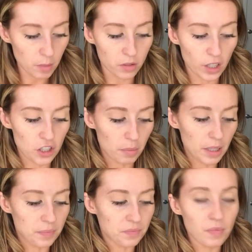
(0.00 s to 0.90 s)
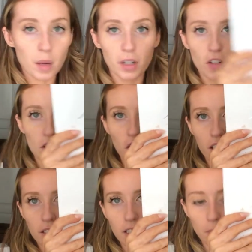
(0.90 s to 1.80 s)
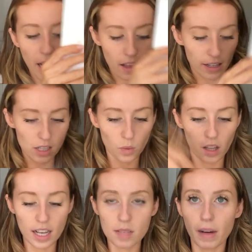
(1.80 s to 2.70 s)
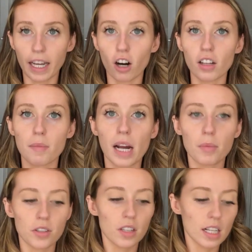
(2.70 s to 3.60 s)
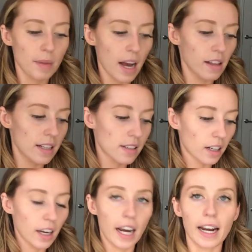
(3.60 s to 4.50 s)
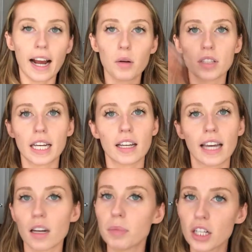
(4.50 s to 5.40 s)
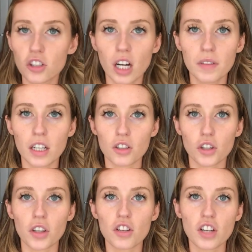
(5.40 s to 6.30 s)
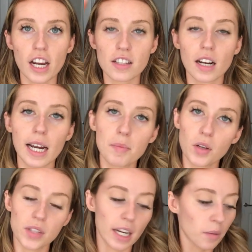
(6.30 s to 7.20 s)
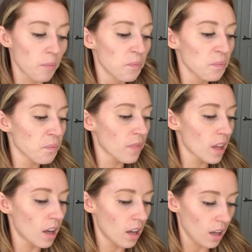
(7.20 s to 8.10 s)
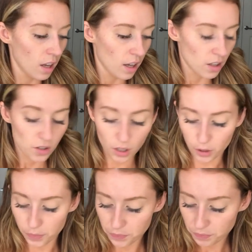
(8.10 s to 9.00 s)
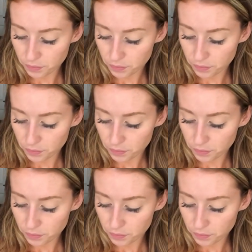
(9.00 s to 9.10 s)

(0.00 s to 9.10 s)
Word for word: before I jump in, I'm gonna use the Jaclyn Hill palette as well as my Carli Bybel Deluxe palette. And I will take again a picture of it and I'll show you the shades that I am using. So